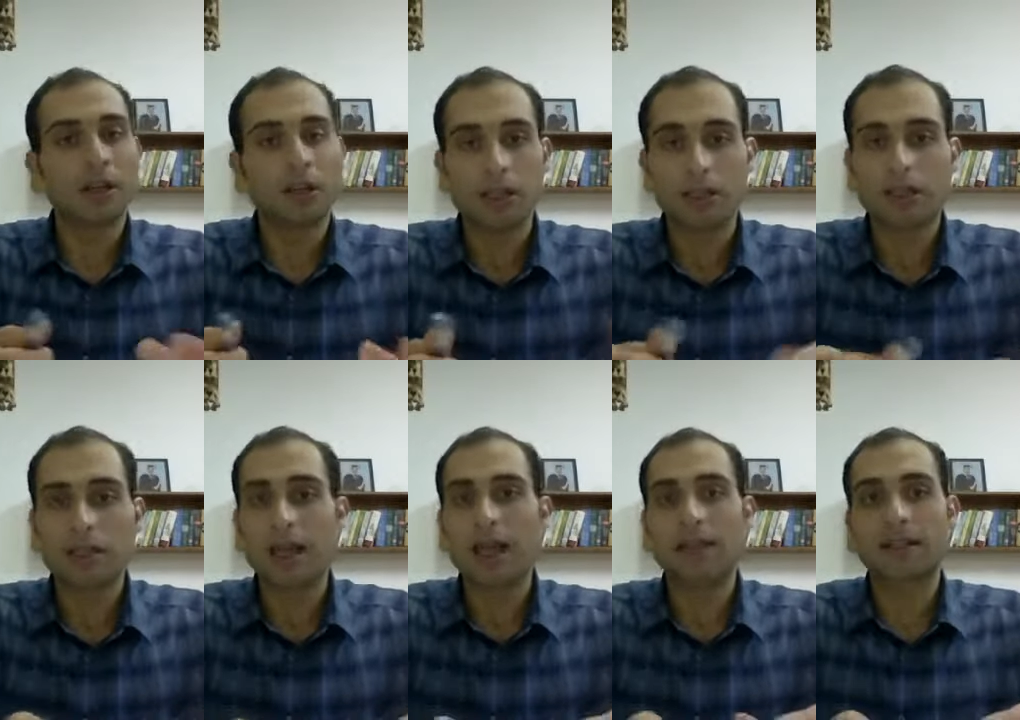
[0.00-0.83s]
It
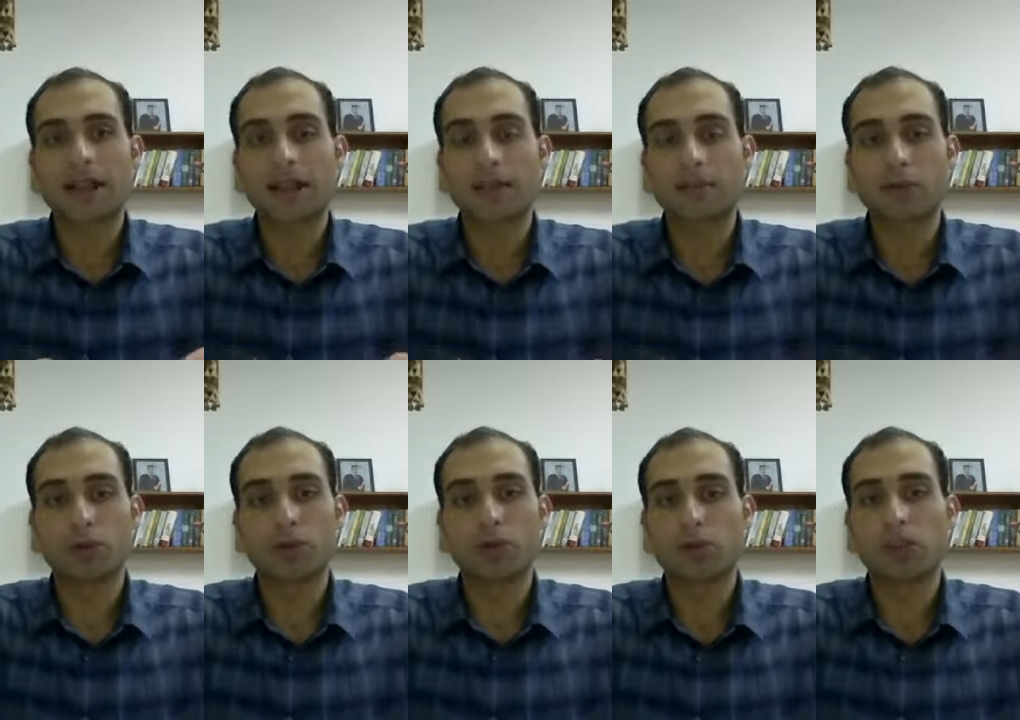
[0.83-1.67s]
can
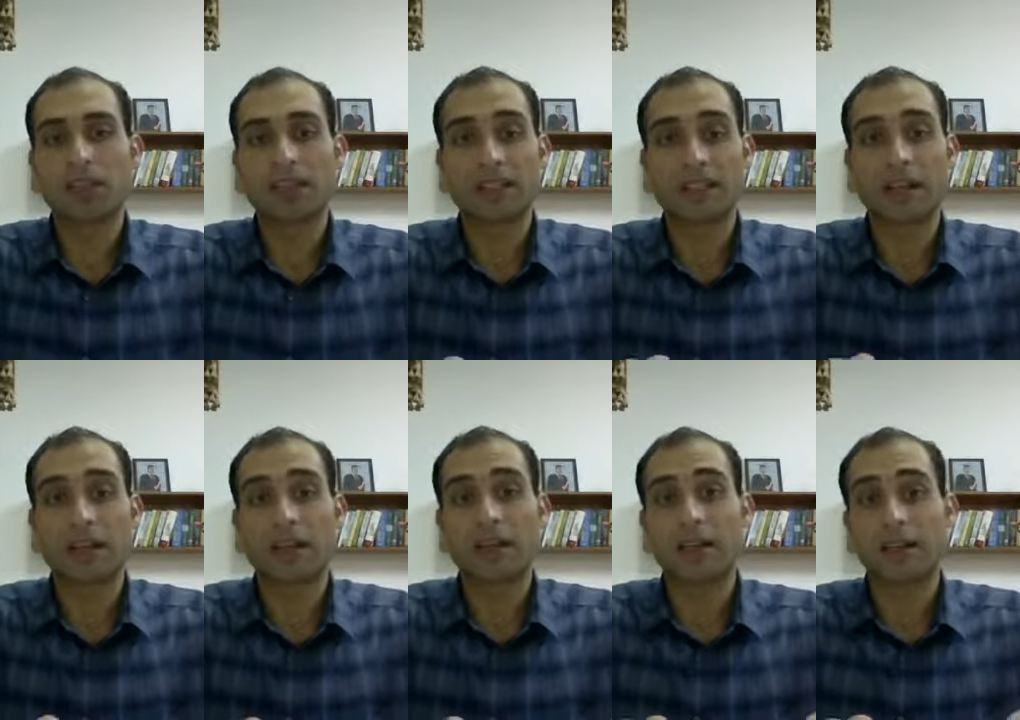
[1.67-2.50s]
produce things
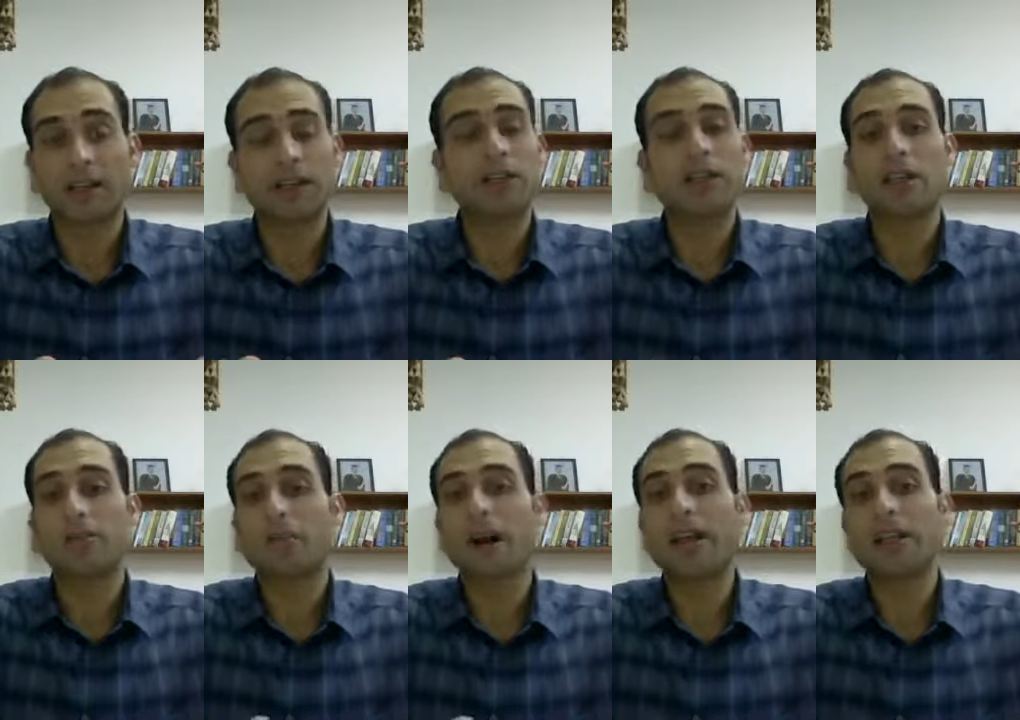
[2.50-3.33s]
like it
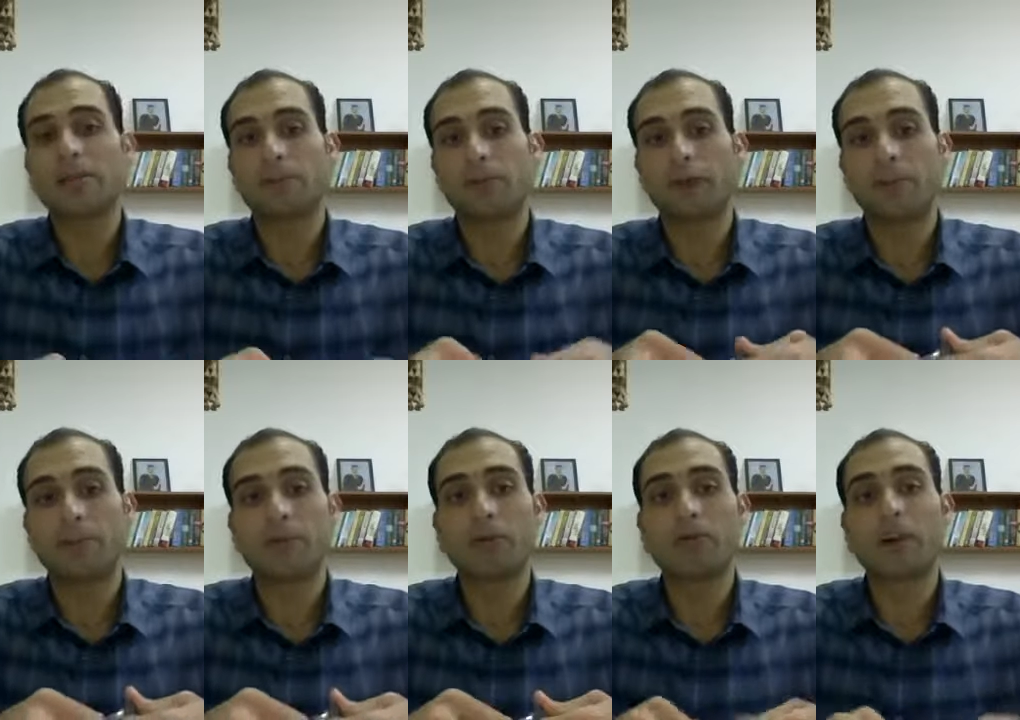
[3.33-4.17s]
might
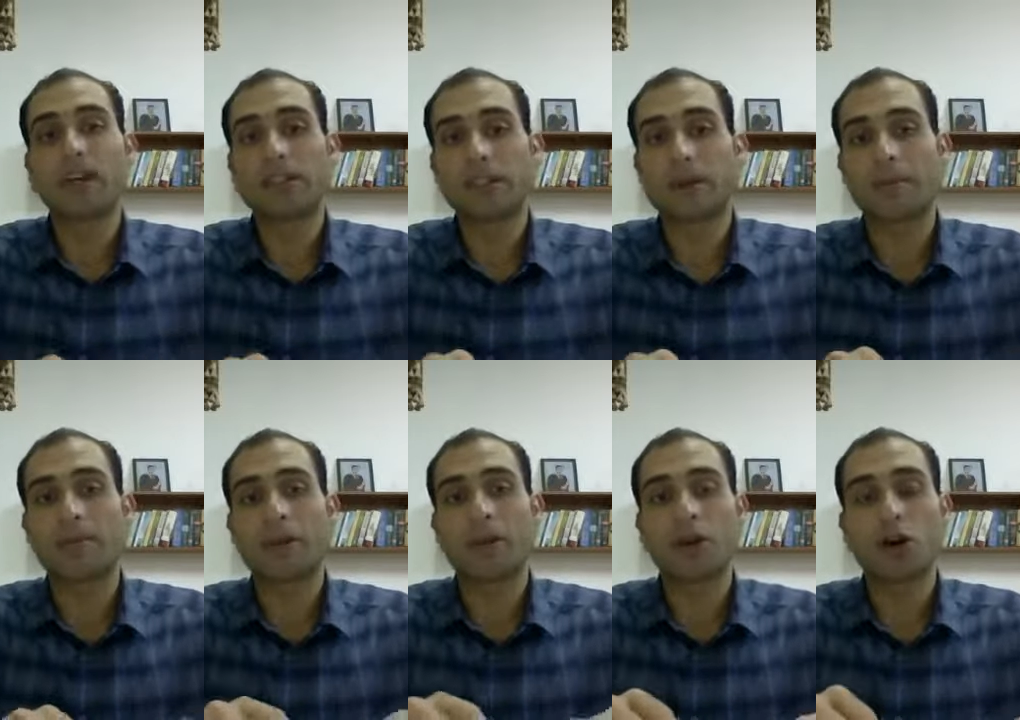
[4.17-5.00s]
provide some
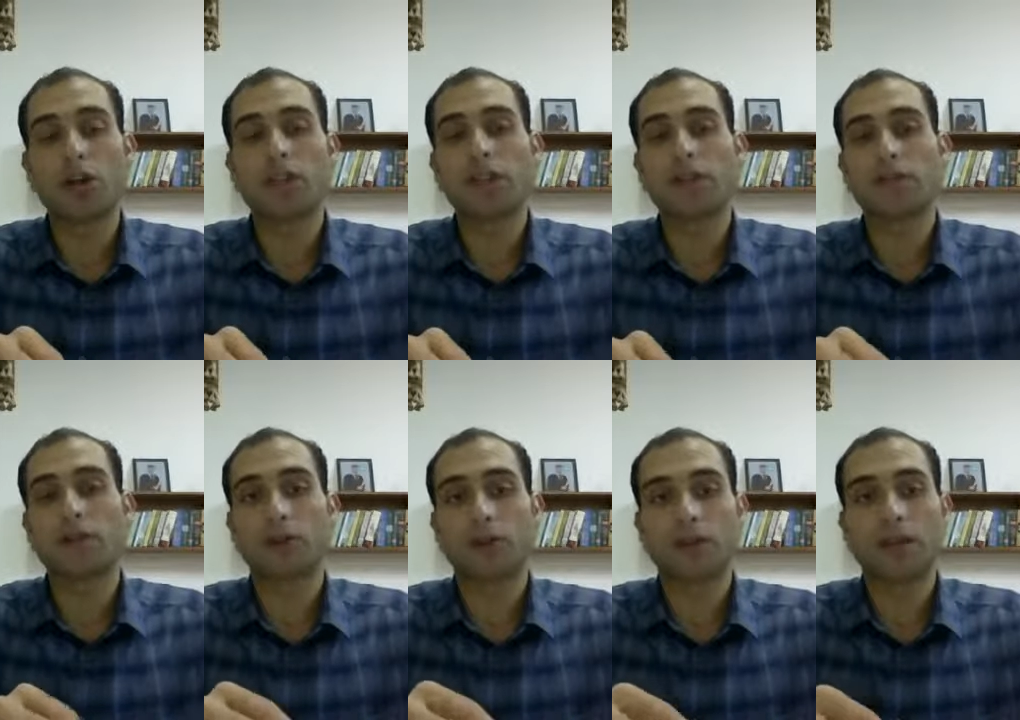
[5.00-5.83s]
knowledge
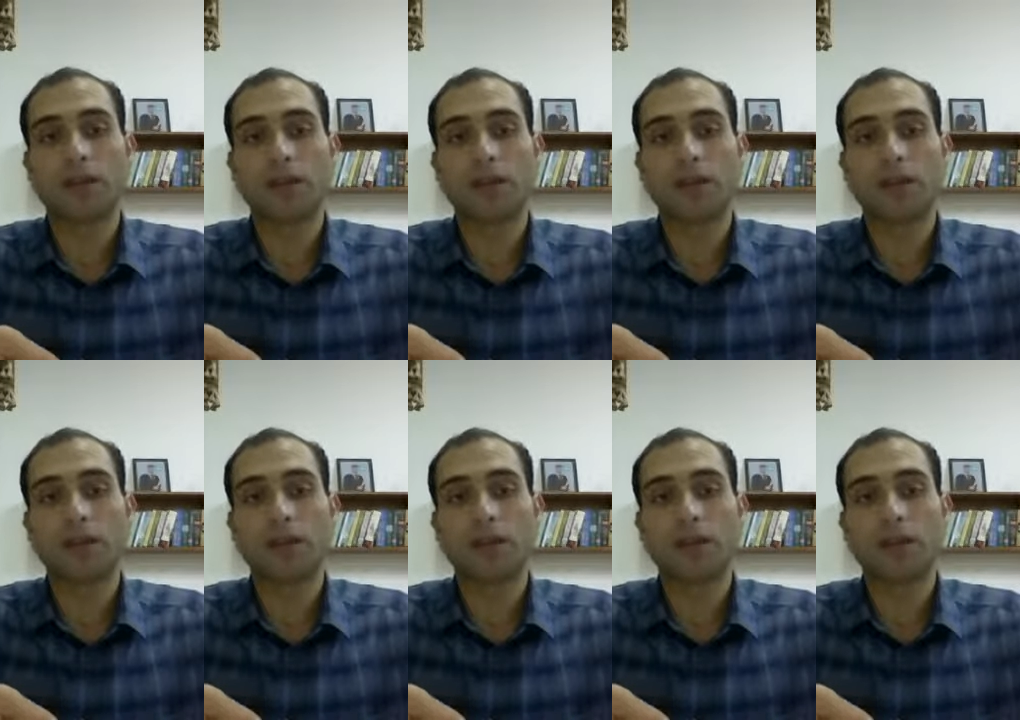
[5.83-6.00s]
for